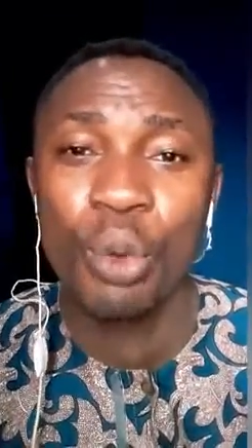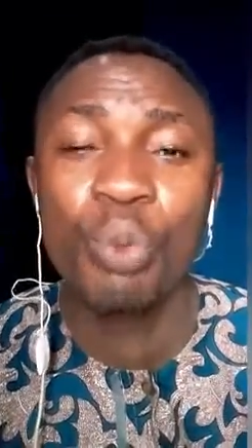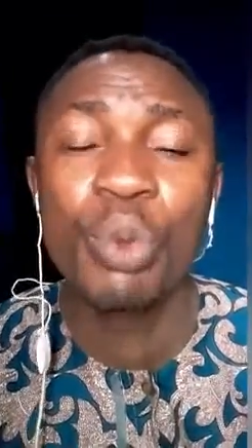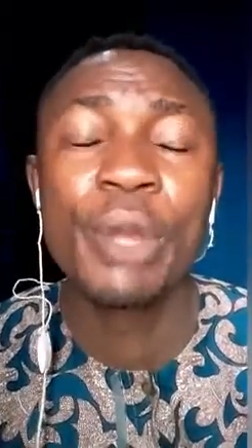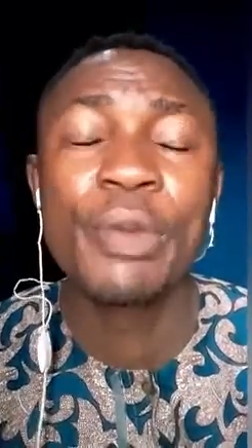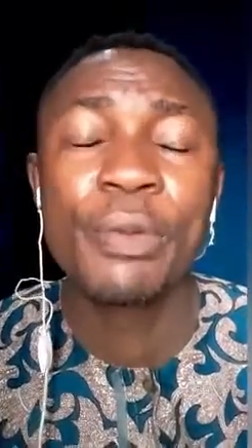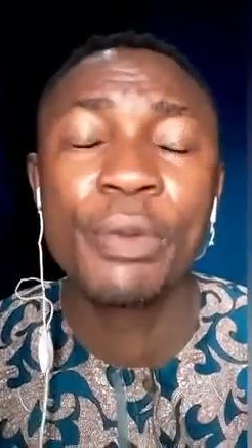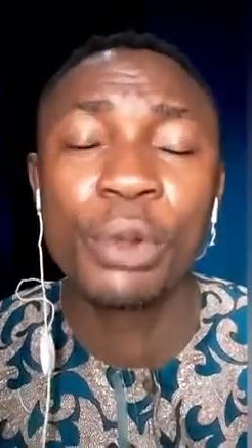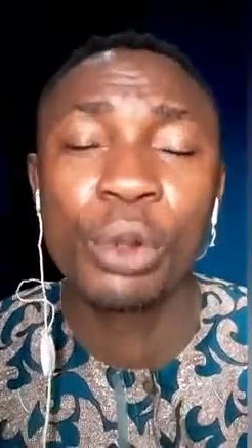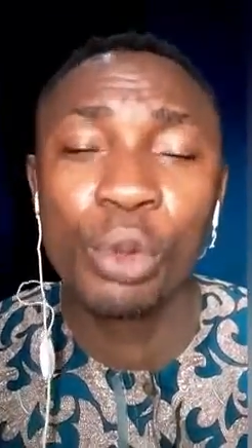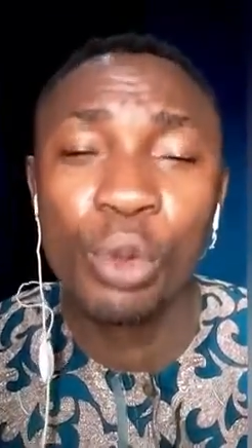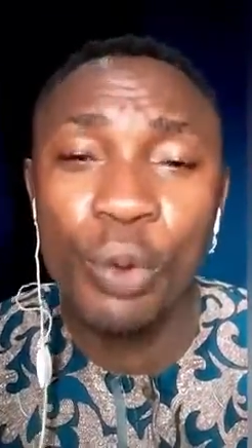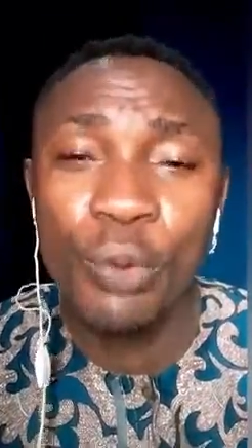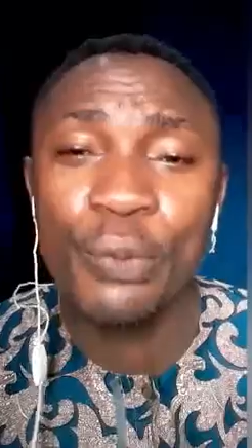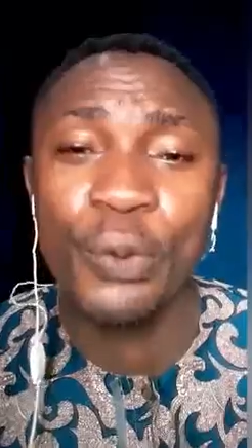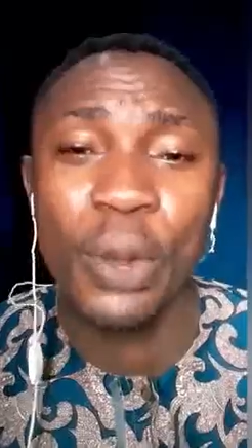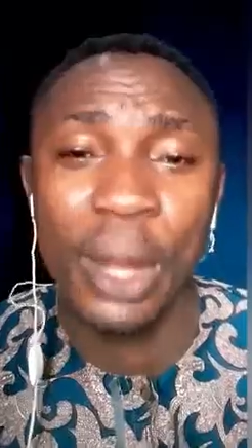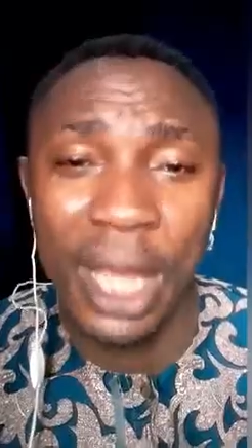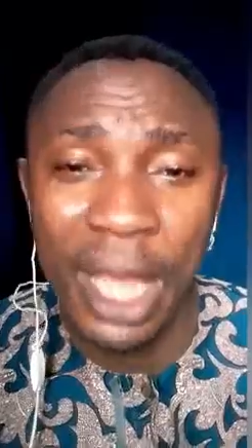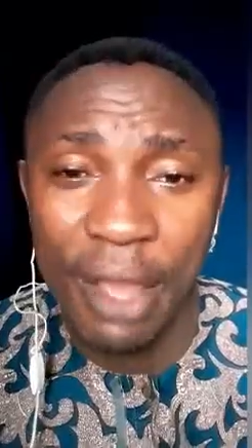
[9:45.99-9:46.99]
will
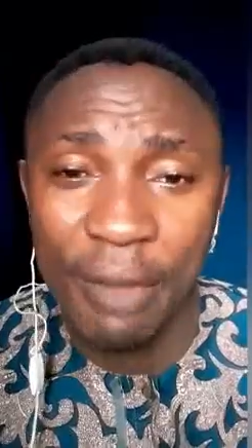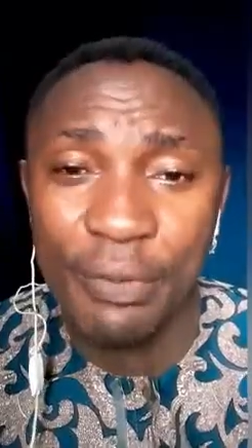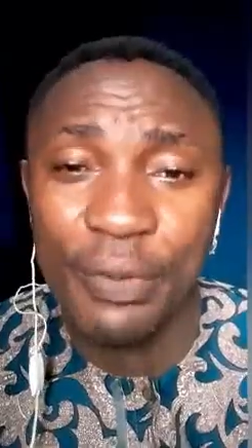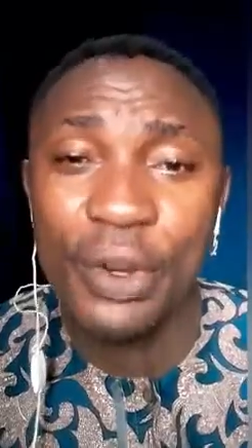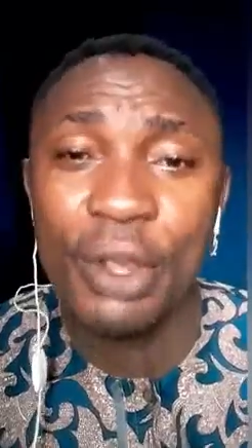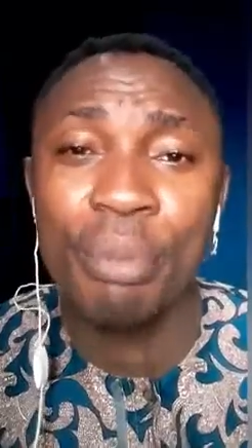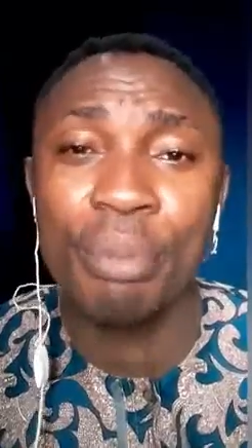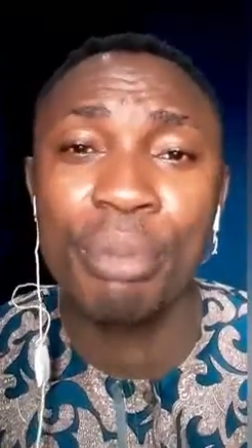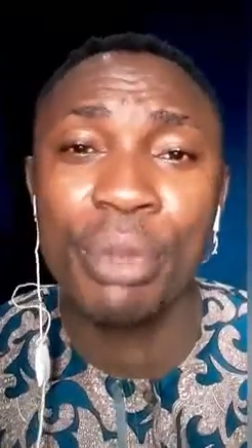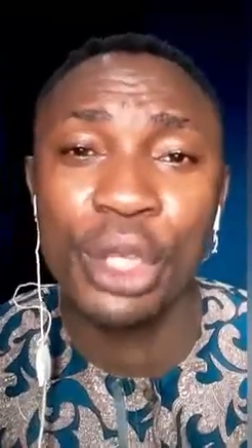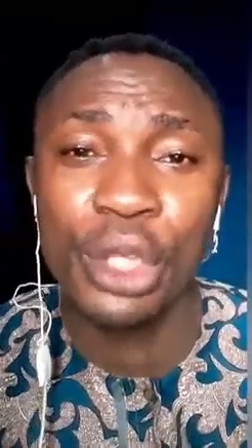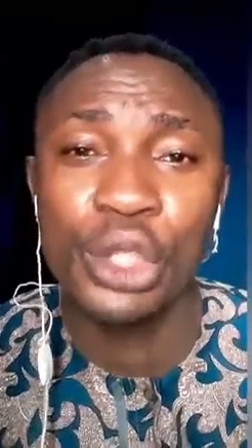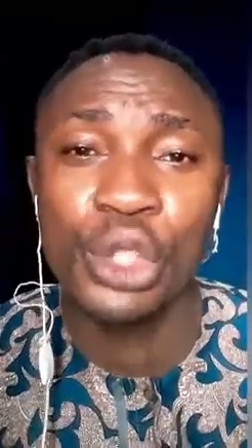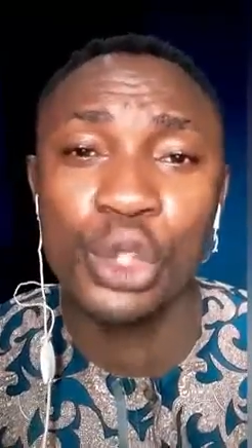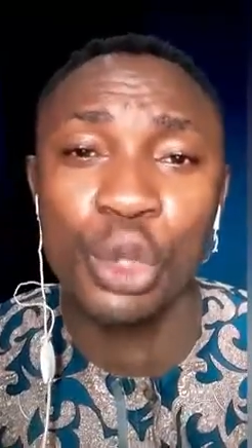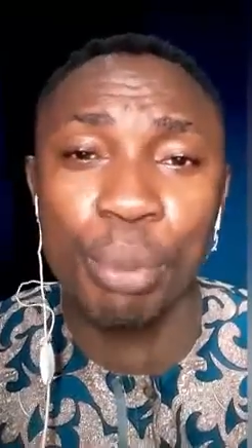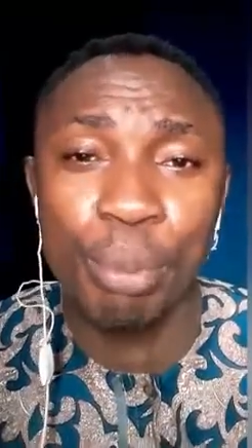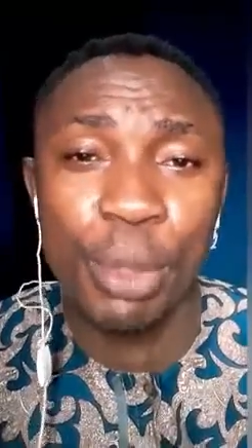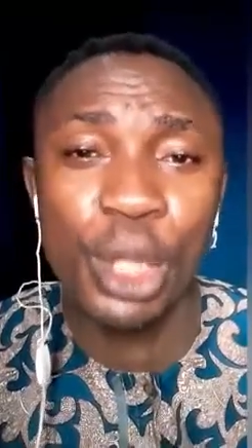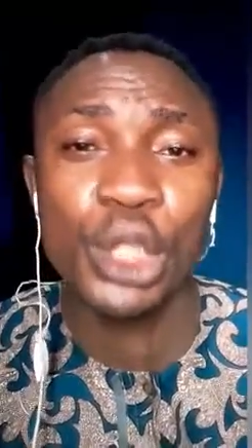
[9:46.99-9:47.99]
look for every means
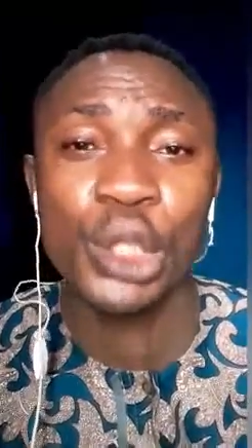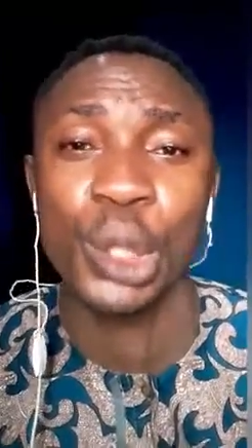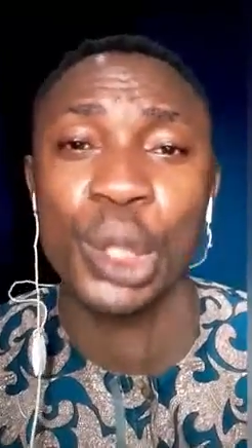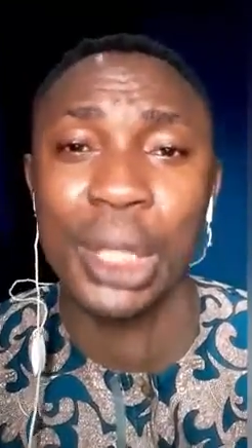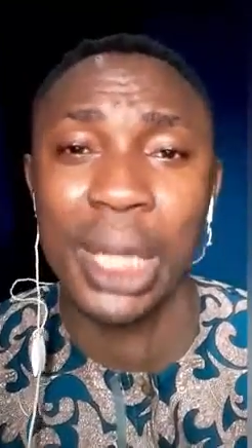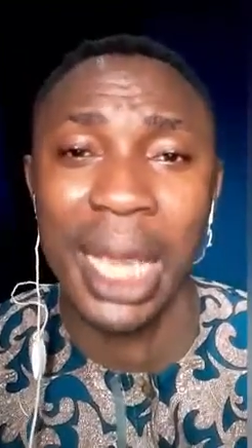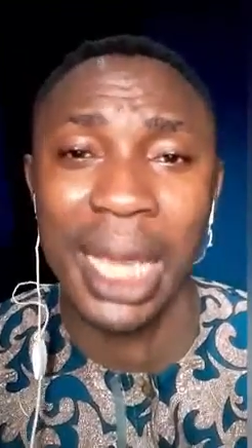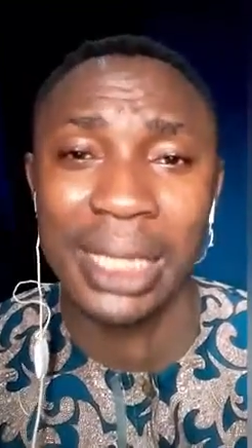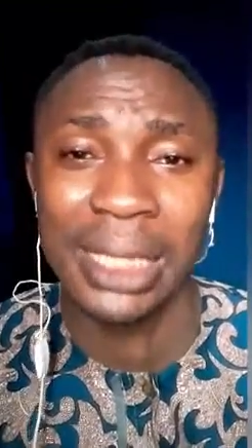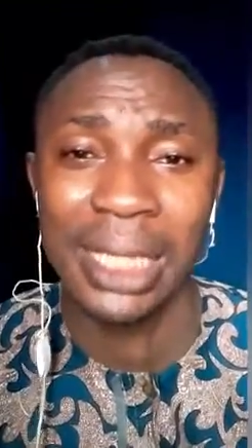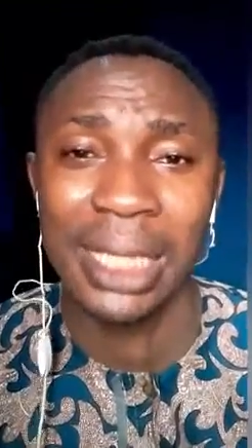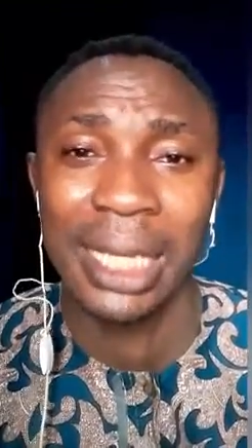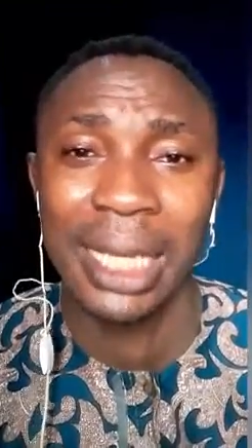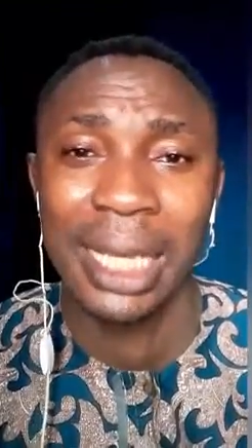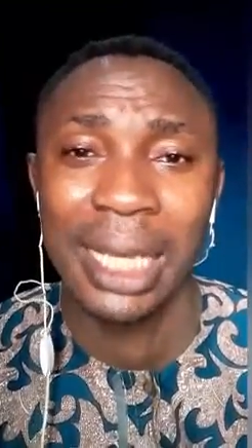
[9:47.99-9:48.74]
to make sure that